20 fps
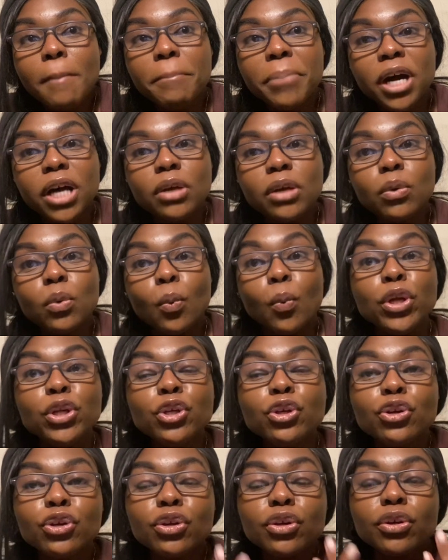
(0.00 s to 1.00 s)
But when
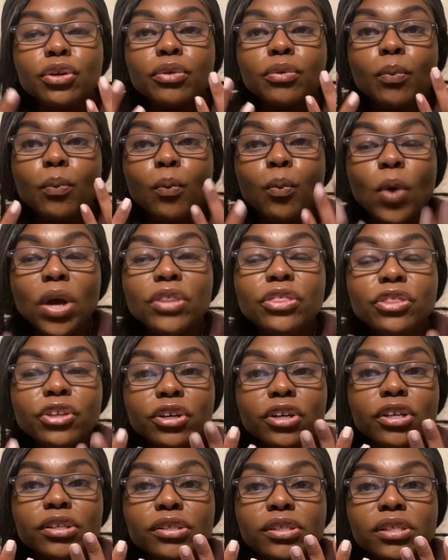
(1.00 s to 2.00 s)

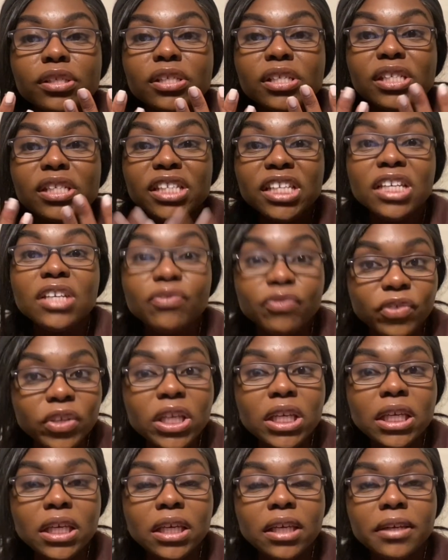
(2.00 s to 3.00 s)
there's
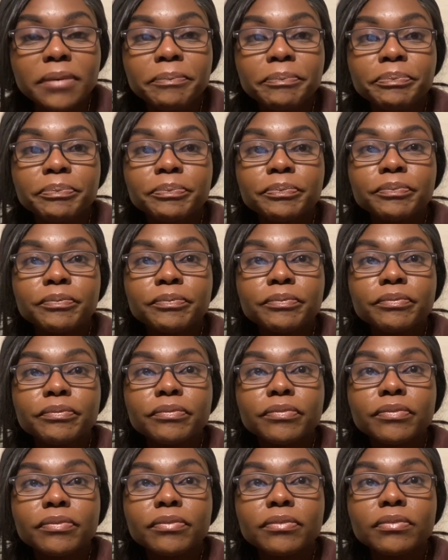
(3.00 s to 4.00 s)
DV,
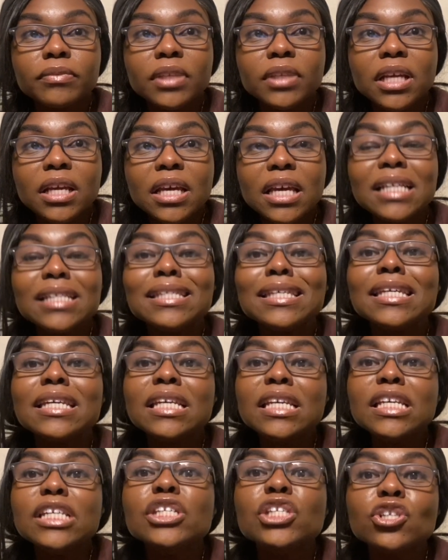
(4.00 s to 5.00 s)
it's
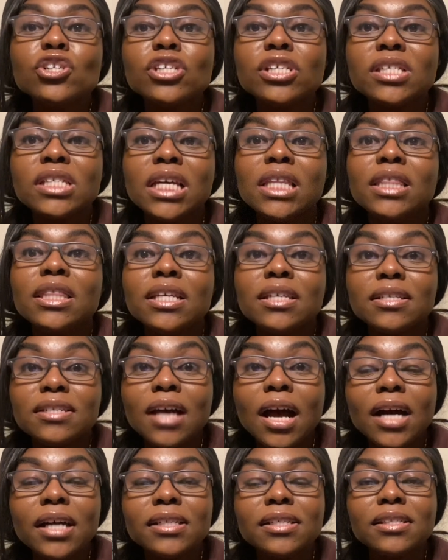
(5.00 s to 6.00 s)
easier said than
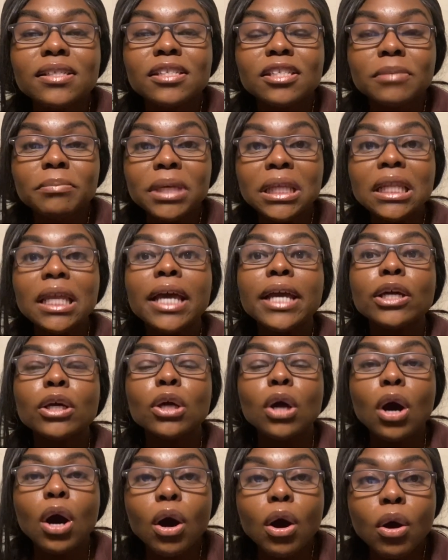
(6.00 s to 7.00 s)
done to be like,
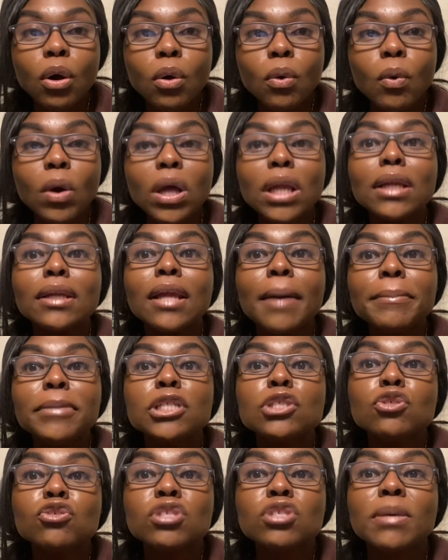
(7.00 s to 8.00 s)
oh, let
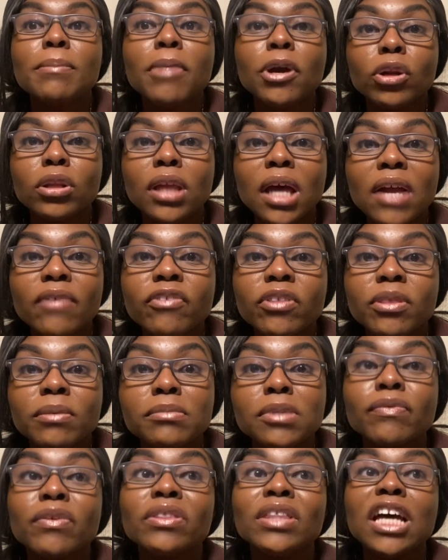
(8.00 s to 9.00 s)
me choose a better life for
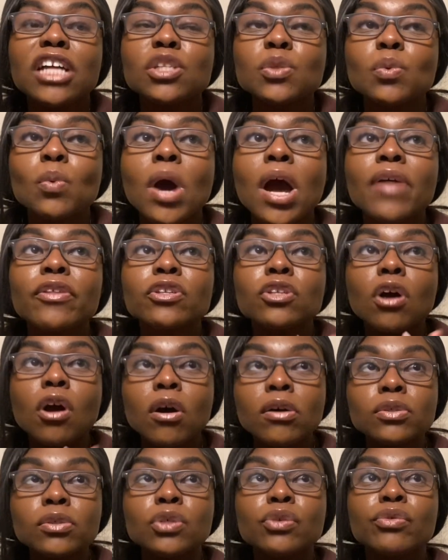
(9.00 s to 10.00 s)
themselves. And that's why there's
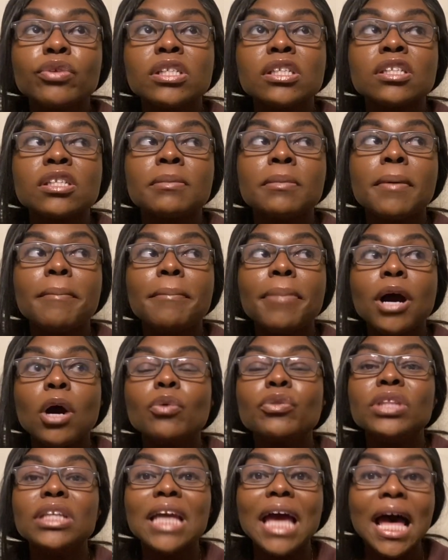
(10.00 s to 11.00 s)
also criticism
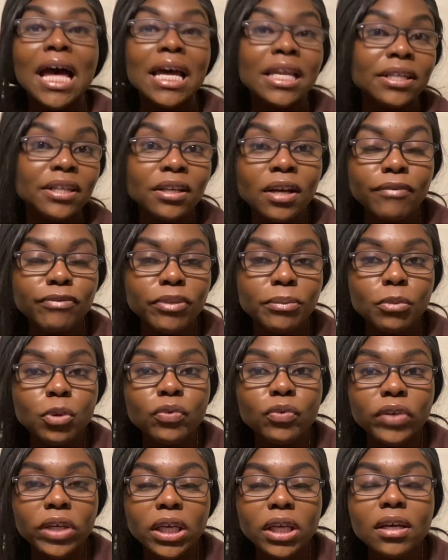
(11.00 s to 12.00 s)
about the ending of the
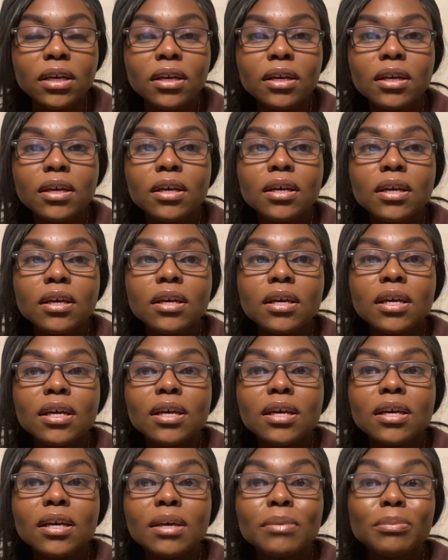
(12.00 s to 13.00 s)
movie.
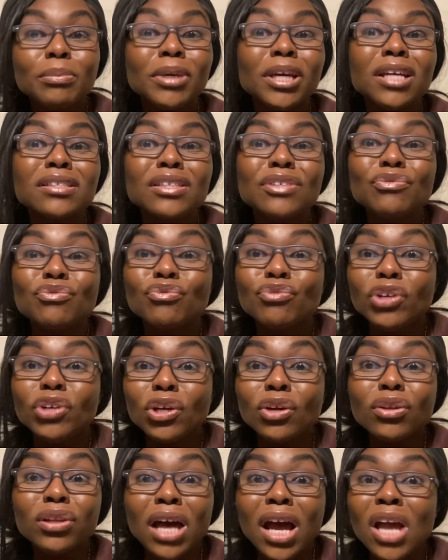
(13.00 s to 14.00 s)
Because in
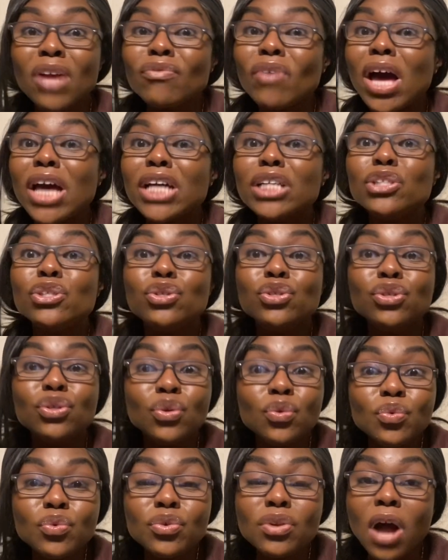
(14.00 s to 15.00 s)
real life, I
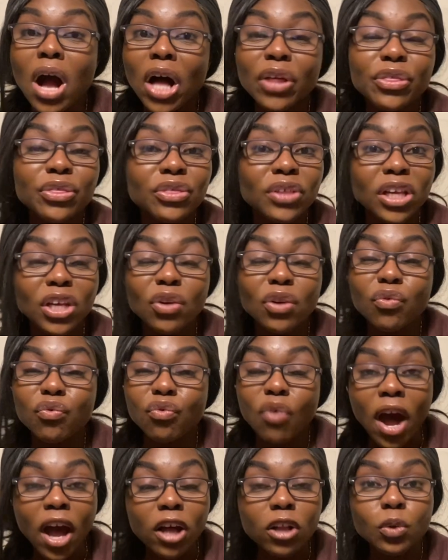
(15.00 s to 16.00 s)
do not think
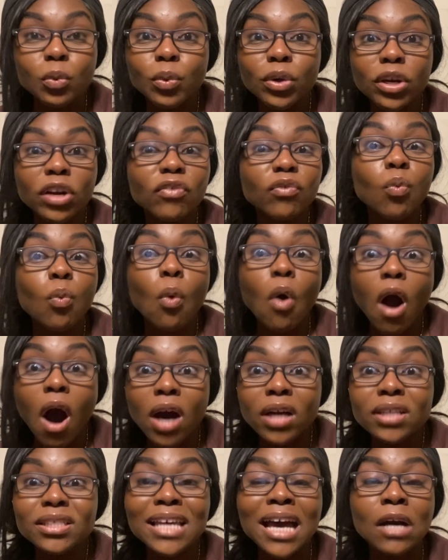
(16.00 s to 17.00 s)
Ryle would have
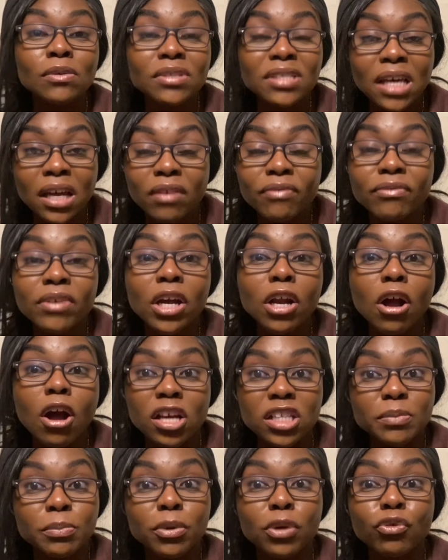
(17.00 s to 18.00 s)
walked outside of that
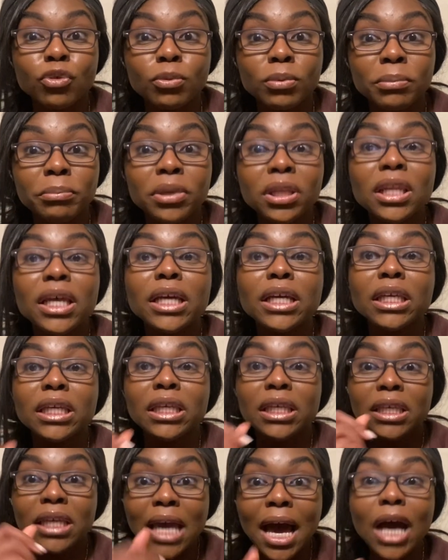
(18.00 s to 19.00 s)
hospital room and be like,
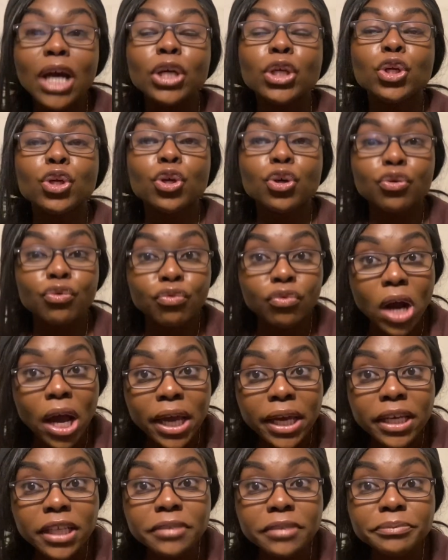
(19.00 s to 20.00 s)
yeah, you're
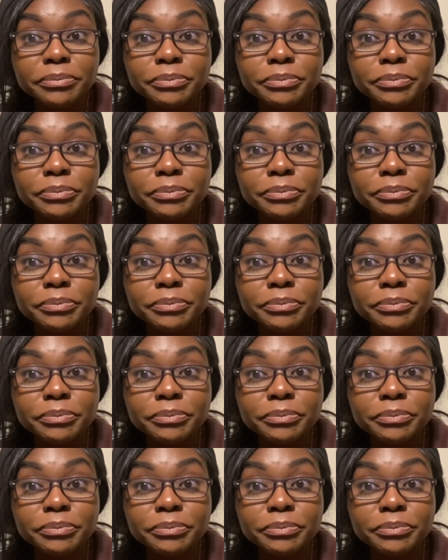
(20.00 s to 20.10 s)
right.